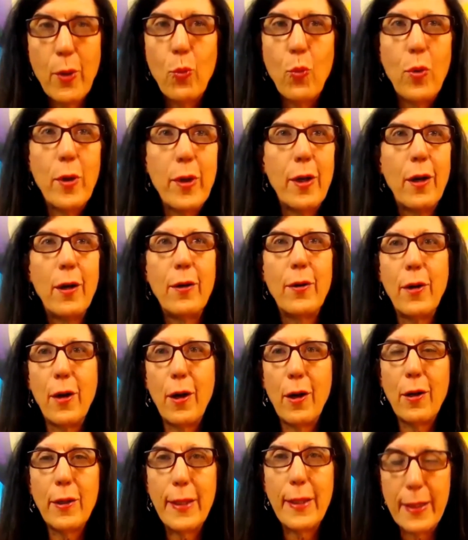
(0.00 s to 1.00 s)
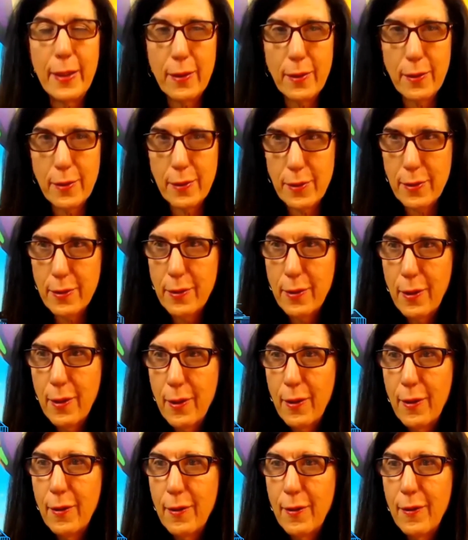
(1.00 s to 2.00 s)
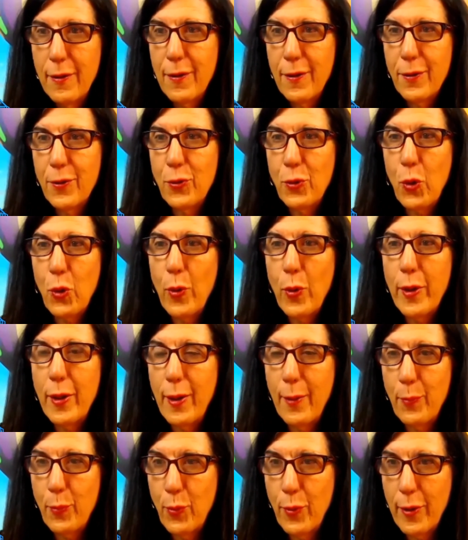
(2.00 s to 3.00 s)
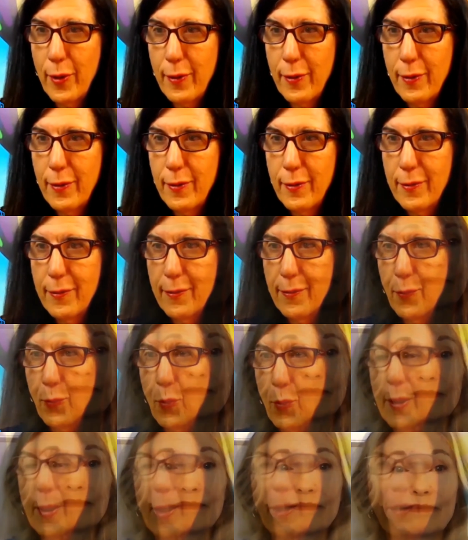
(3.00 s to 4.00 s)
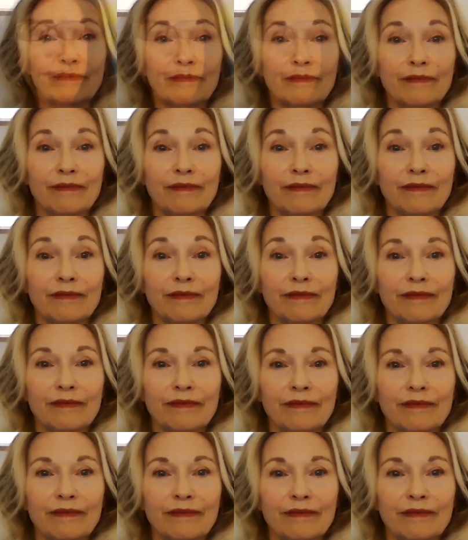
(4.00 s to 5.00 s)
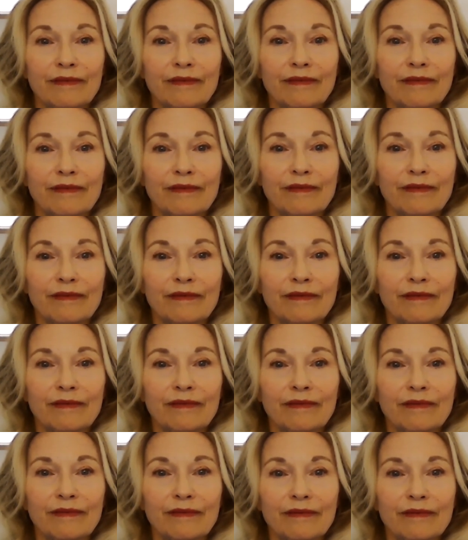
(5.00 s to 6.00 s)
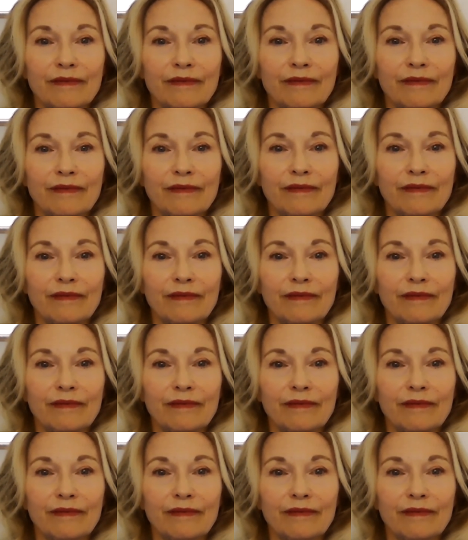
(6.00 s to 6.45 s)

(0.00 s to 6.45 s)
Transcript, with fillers: What are our kids growing up with? What kind of paradigms are those, do you think?